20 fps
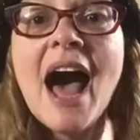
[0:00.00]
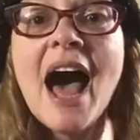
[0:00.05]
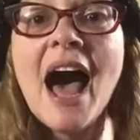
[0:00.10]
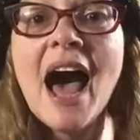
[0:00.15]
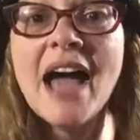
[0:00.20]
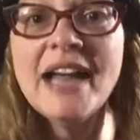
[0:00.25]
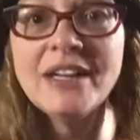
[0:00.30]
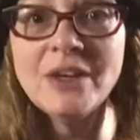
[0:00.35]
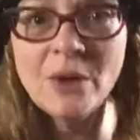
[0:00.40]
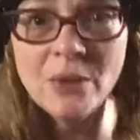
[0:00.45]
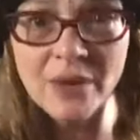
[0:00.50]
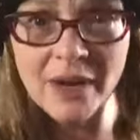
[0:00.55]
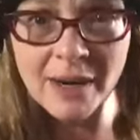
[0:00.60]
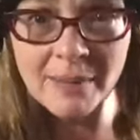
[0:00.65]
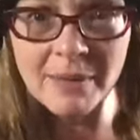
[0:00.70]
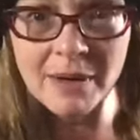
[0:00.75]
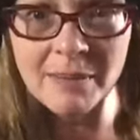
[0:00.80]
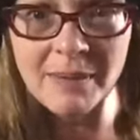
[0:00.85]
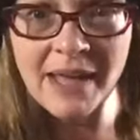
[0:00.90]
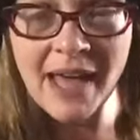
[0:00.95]
I know that I'm
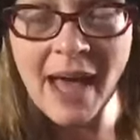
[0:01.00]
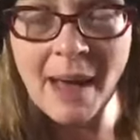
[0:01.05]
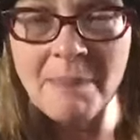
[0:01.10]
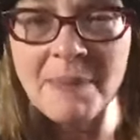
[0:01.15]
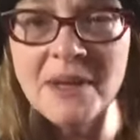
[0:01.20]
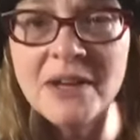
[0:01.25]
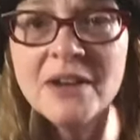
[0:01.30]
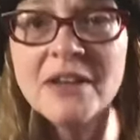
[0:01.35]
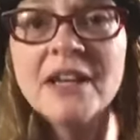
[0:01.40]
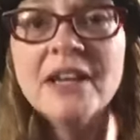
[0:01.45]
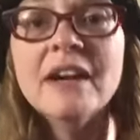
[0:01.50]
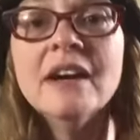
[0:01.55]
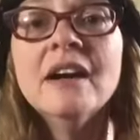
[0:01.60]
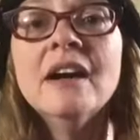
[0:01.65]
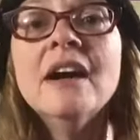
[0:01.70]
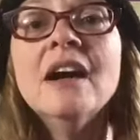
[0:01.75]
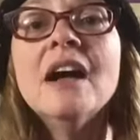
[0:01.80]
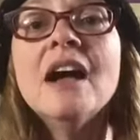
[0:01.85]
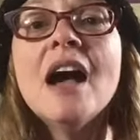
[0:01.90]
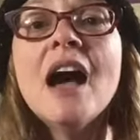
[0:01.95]
going to be happier here.
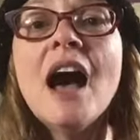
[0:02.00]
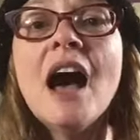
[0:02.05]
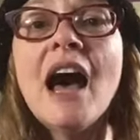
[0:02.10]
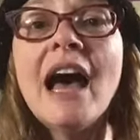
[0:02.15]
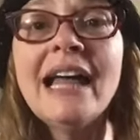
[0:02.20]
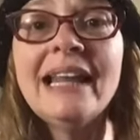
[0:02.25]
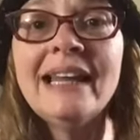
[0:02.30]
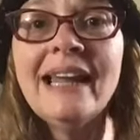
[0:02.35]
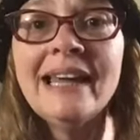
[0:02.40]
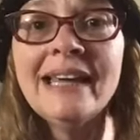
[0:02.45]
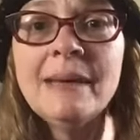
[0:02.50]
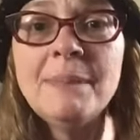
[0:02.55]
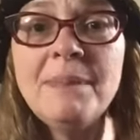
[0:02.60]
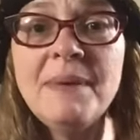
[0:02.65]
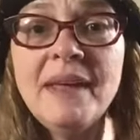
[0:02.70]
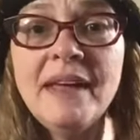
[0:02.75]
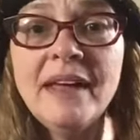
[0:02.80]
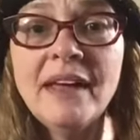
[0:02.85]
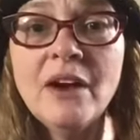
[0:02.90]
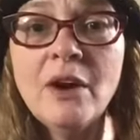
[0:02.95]
I like
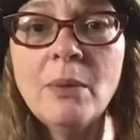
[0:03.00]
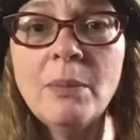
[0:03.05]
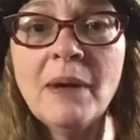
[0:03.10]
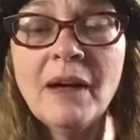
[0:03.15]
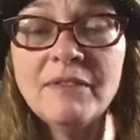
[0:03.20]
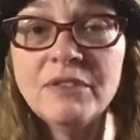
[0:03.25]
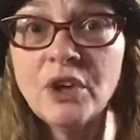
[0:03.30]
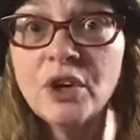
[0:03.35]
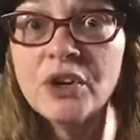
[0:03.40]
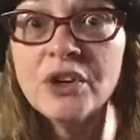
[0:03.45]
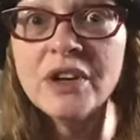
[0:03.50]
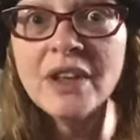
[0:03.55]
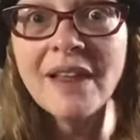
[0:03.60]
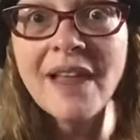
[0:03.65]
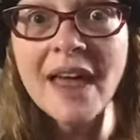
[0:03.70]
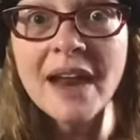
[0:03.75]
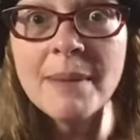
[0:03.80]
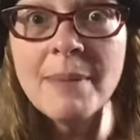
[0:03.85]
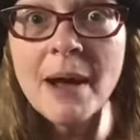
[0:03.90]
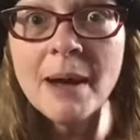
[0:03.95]
being able, I've learned a
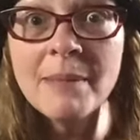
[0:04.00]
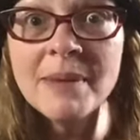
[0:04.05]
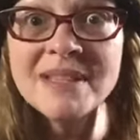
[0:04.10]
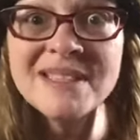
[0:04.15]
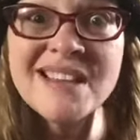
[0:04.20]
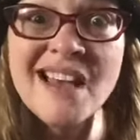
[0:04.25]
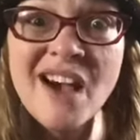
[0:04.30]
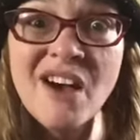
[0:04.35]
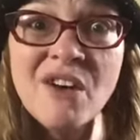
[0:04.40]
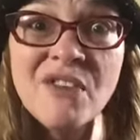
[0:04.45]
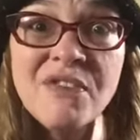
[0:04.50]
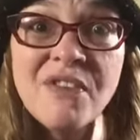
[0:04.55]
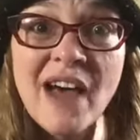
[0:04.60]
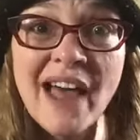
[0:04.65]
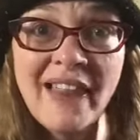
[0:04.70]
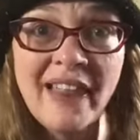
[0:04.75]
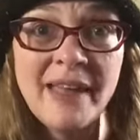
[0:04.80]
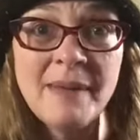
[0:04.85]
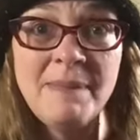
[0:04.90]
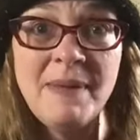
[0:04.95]
lot about myself. I
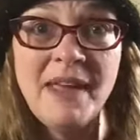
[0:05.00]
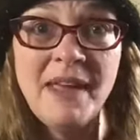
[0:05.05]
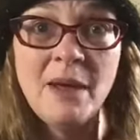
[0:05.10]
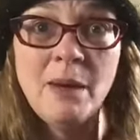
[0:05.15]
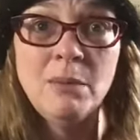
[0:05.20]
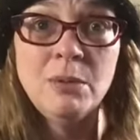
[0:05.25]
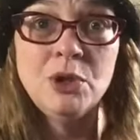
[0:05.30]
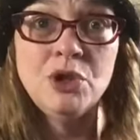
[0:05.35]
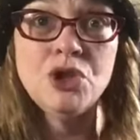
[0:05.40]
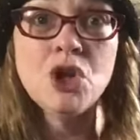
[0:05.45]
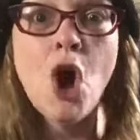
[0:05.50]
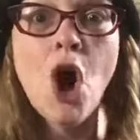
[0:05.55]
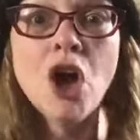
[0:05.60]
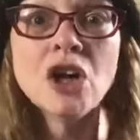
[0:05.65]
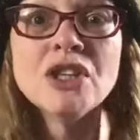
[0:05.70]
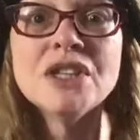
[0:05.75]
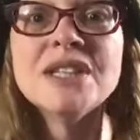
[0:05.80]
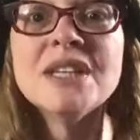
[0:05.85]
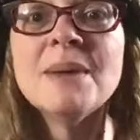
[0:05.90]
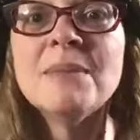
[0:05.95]
like being able to talk
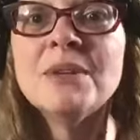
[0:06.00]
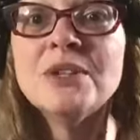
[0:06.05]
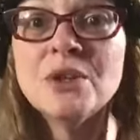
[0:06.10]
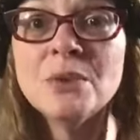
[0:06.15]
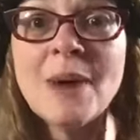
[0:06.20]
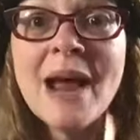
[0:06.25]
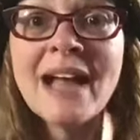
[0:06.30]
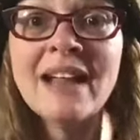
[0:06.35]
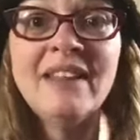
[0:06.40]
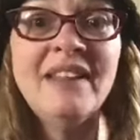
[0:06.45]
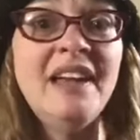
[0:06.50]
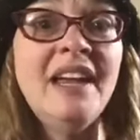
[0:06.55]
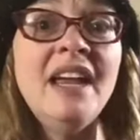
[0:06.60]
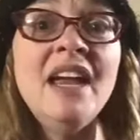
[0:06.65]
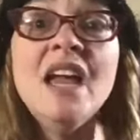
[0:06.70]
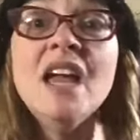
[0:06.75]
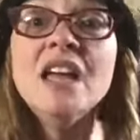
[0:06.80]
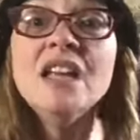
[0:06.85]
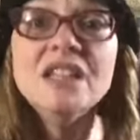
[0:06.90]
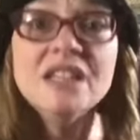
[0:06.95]
to someone directly,
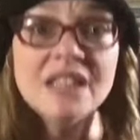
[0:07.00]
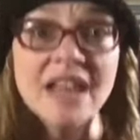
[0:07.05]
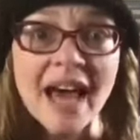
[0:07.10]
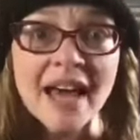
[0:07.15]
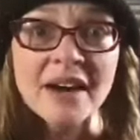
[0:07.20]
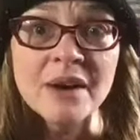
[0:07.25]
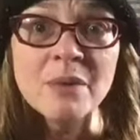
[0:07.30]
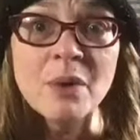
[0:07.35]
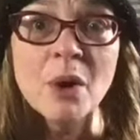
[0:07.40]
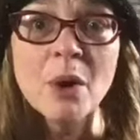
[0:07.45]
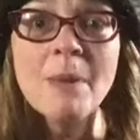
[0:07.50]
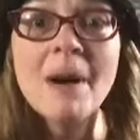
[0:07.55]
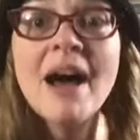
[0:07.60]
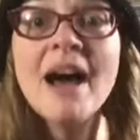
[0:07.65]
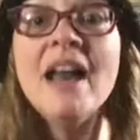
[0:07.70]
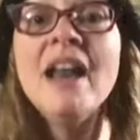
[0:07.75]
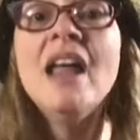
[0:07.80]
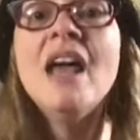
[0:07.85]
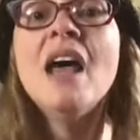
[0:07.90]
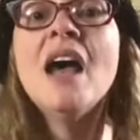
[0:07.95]
not a
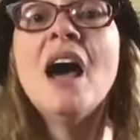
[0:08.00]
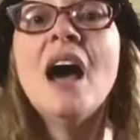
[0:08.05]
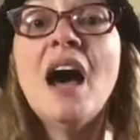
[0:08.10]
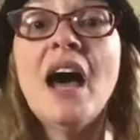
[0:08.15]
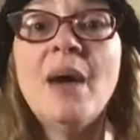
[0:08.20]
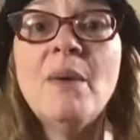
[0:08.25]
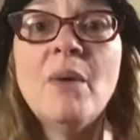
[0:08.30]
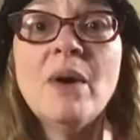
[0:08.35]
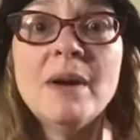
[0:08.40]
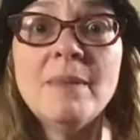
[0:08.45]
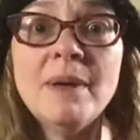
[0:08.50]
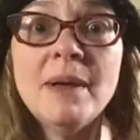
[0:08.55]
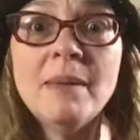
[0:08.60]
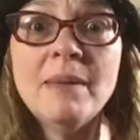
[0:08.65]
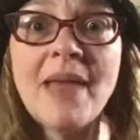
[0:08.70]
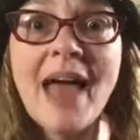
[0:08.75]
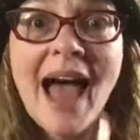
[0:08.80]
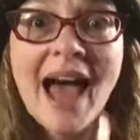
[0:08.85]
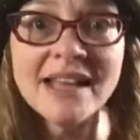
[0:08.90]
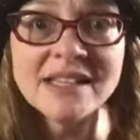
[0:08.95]
robot. I want to be able
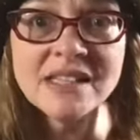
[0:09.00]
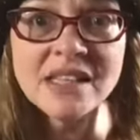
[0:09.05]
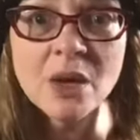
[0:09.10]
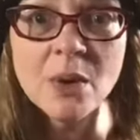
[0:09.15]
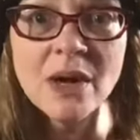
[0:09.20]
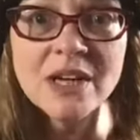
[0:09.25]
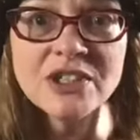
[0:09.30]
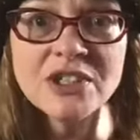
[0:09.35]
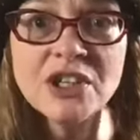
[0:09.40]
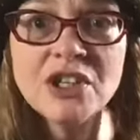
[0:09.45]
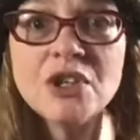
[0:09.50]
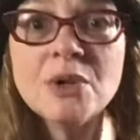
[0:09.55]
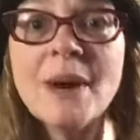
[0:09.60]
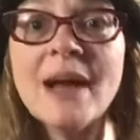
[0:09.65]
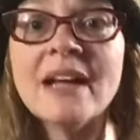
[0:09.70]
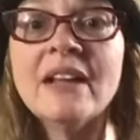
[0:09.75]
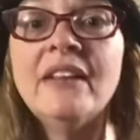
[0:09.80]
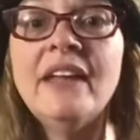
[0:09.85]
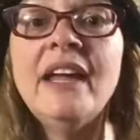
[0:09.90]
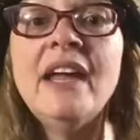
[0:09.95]
to ask the question
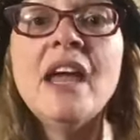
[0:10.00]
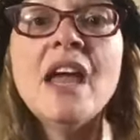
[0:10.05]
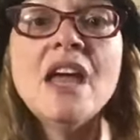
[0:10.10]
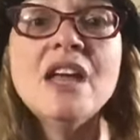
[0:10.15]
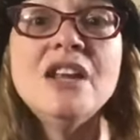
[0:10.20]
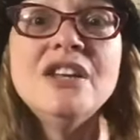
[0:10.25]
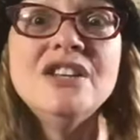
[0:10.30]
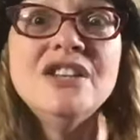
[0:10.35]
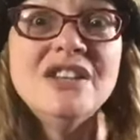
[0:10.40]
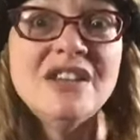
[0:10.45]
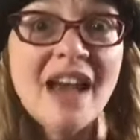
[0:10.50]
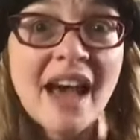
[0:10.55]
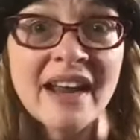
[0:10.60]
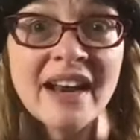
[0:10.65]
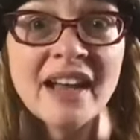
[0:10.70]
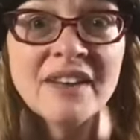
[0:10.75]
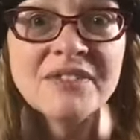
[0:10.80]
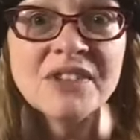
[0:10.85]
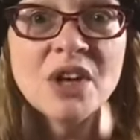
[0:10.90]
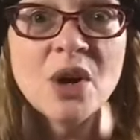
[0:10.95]
directly, not
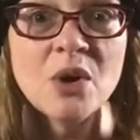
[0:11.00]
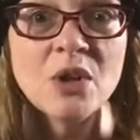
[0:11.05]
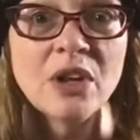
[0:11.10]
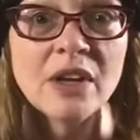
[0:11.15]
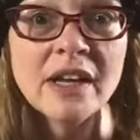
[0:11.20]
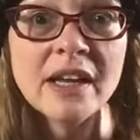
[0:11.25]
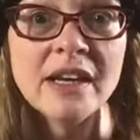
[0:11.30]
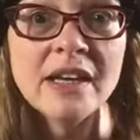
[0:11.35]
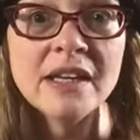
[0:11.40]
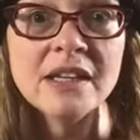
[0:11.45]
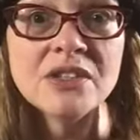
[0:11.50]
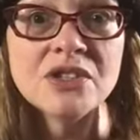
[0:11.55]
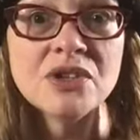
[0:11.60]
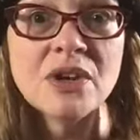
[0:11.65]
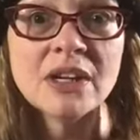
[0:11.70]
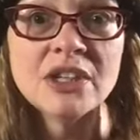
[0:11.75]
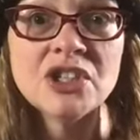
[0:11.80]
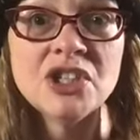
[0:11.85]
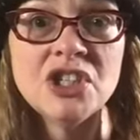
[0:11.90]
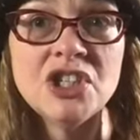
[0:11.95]
have to go look at an
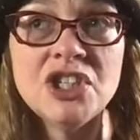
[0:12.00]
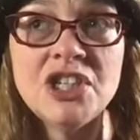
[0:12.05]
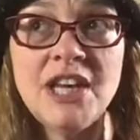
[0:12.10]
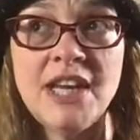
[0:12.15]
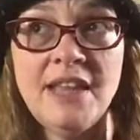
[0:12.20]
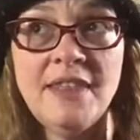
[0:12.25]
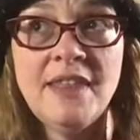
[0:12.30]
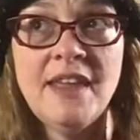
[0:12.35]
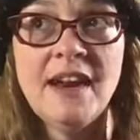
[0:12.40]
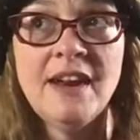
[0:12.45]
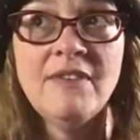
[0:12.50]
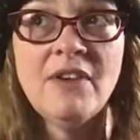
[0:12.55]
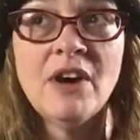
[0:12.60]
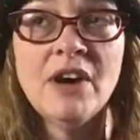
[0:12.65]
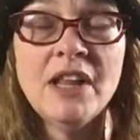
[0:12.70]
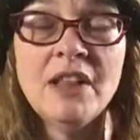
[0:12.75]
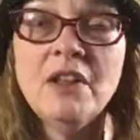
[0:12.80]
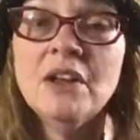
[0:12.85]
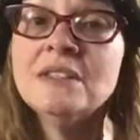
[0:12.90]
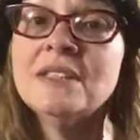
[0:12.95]
instruction sheet that I've
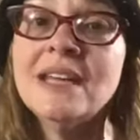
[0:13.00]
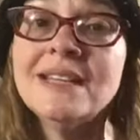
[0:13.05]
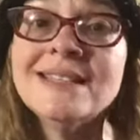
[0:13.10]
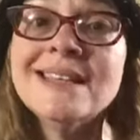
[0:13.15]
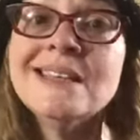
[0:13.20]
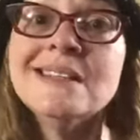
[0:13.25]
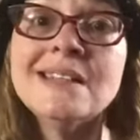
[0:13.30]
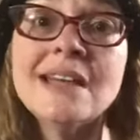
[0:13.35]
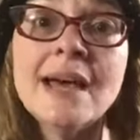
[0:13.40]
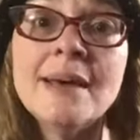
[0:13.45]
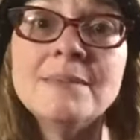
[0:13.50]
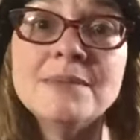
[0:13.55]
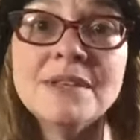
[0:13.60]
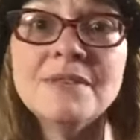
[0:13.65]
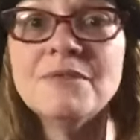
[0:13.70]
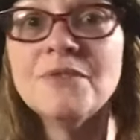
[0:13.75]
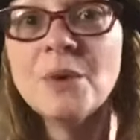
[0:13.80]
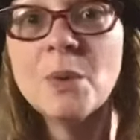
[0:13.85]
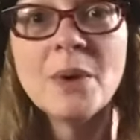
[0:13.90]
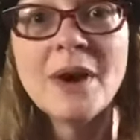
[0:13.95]
already looked at 10 times
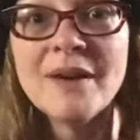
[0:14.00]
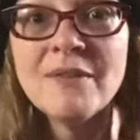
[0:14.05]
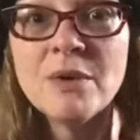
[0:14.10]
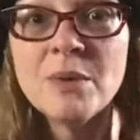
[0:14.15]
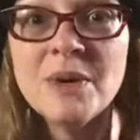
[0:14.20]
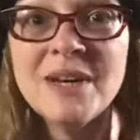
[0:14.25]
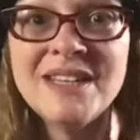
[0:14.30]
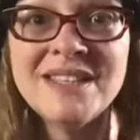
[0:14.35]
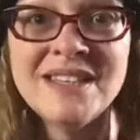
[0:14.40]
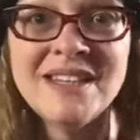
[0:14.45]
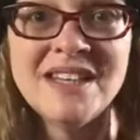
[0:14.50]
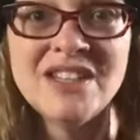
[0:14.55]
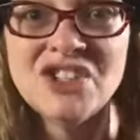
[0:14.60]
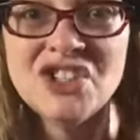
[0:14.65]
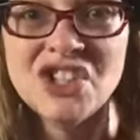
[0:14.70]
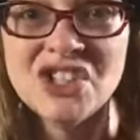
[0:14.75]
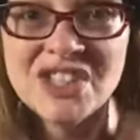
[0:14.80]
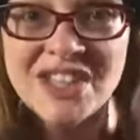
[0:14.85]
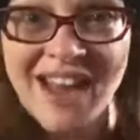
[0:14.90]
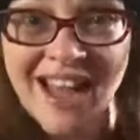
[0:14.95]
and for whatever reason it's
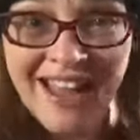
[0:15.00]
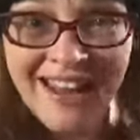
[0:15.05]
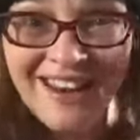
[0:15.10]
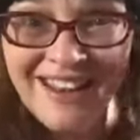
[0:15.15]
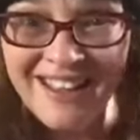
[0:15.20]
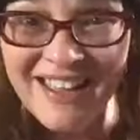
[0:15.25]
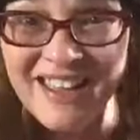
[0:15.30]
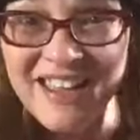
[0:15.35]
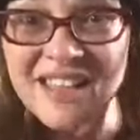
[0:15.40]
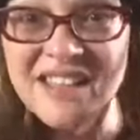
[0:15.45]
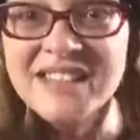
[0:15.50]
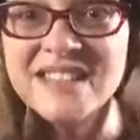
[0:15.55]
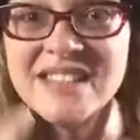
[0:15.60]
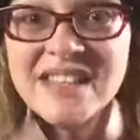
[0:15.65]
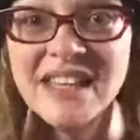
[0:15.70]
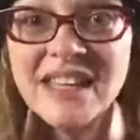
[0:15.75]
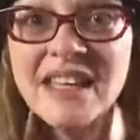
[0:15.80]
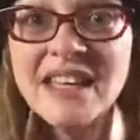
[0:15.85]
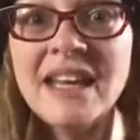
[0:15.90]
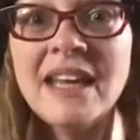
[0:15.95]
just not
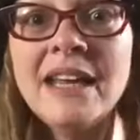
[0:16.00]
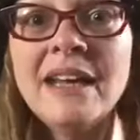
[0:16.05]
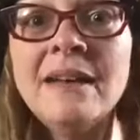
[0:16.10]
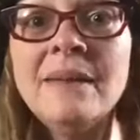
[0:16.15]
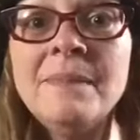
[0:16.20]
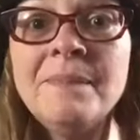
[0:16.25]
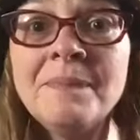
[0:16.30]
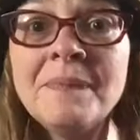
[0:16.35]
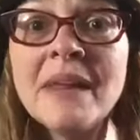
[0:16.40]
sinking in.